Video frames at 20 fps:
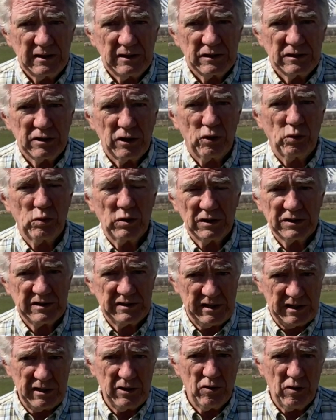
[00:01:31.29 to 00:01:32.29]
So we'll
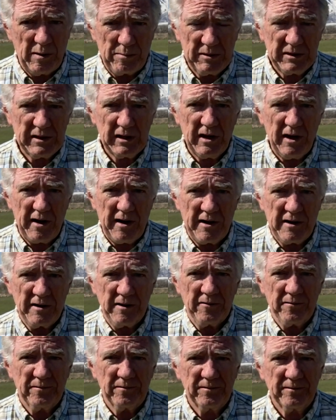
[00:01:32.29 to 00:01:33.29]
see you up at the garden.